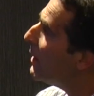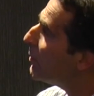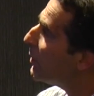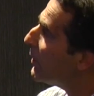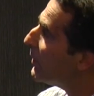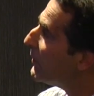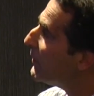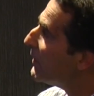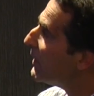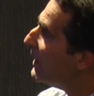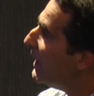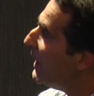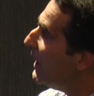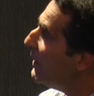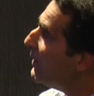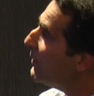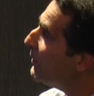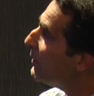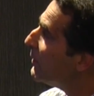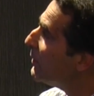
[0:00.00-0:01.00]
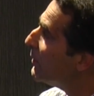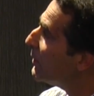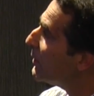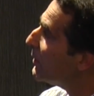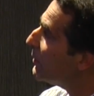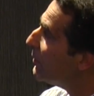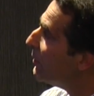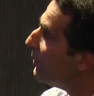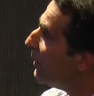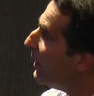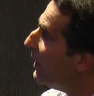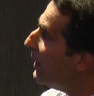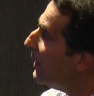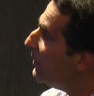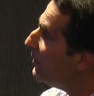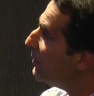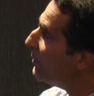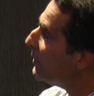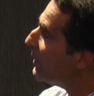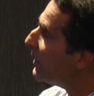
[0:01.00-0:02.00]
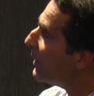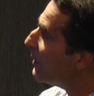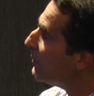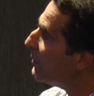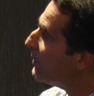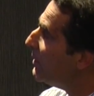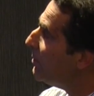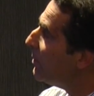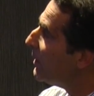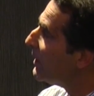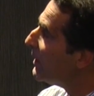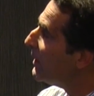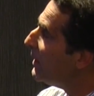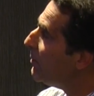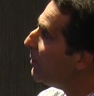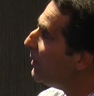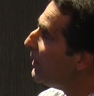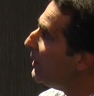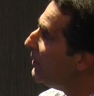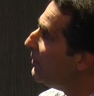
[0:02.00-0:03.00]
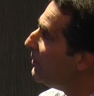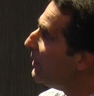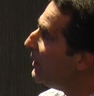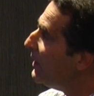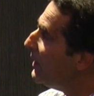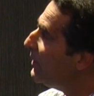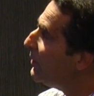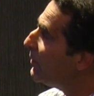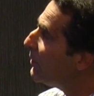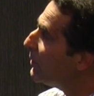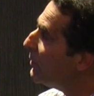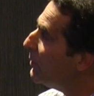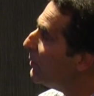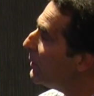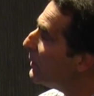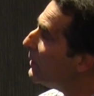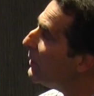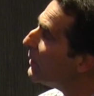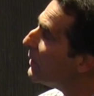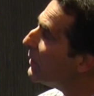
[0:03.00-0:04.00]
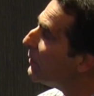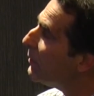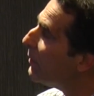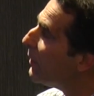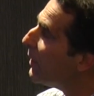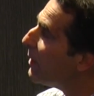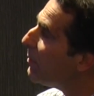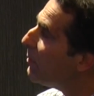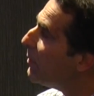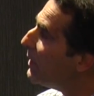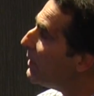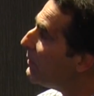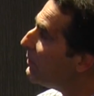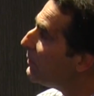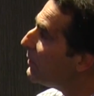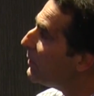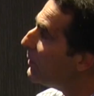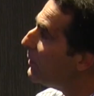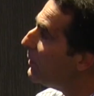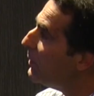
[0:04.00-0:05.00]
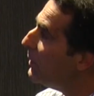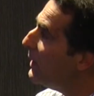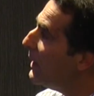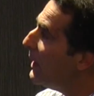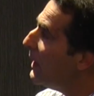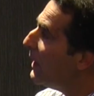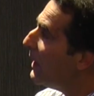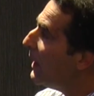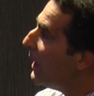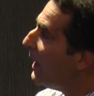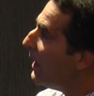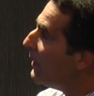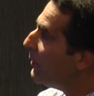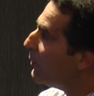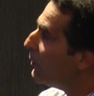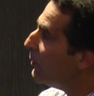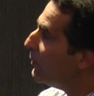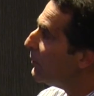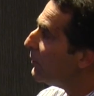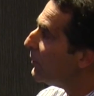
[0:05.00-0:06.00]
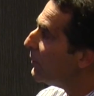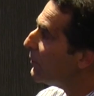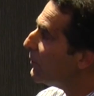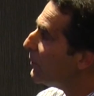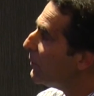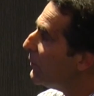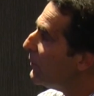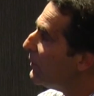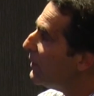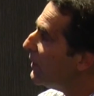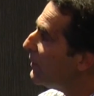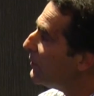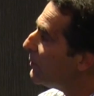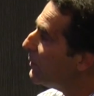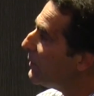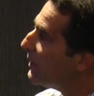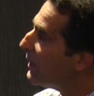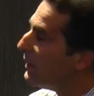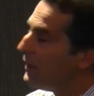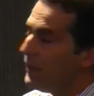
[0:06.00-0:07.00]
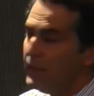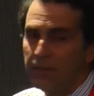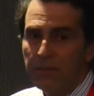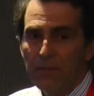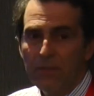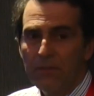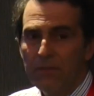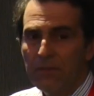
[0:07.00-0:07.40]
prostaglandins and leukotrienes, typically PGE2 and leukotriene B4, and also associates with the classic